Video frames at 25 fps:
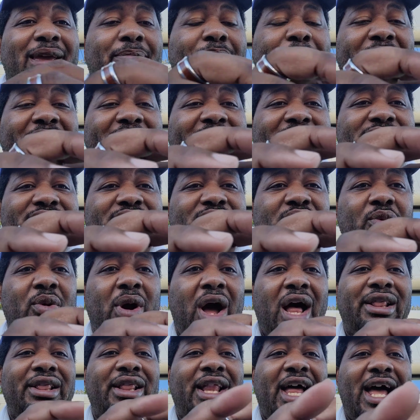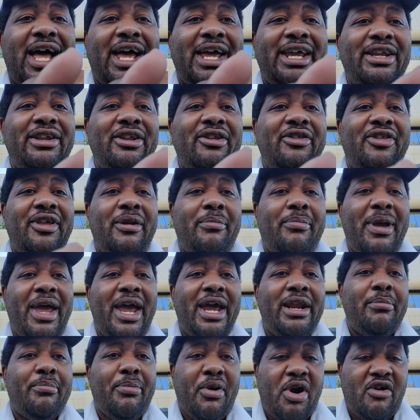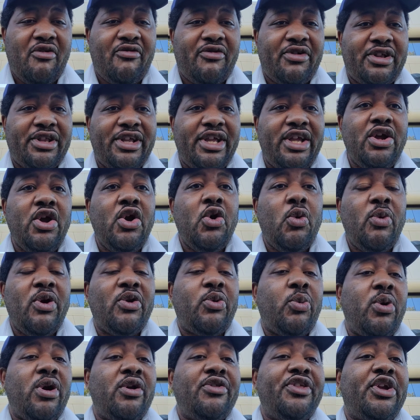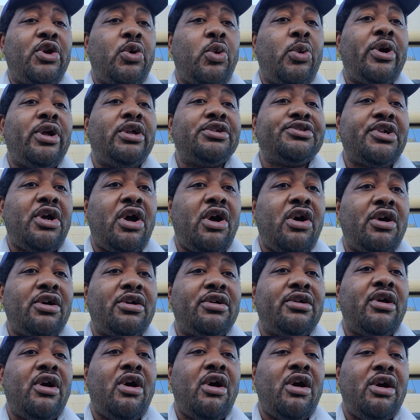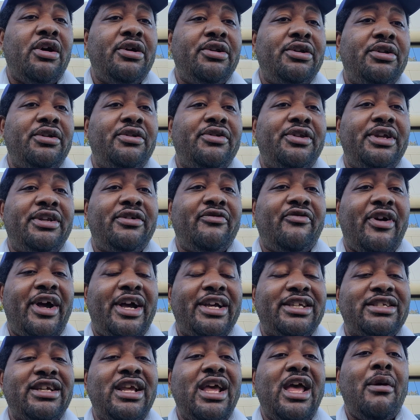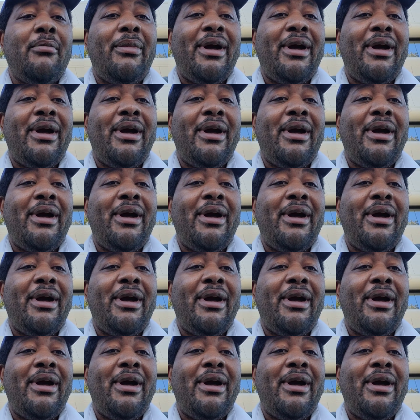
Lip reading: a piece to align the pen perfectly with where the coils are on the device